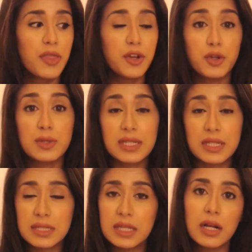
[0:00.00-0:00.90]
the newest
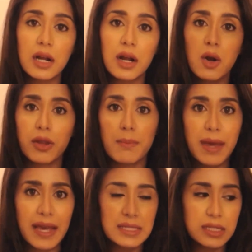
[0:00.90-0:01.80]
concealer or the
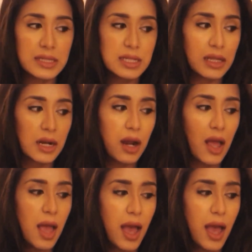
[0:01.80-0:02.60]
best concealer.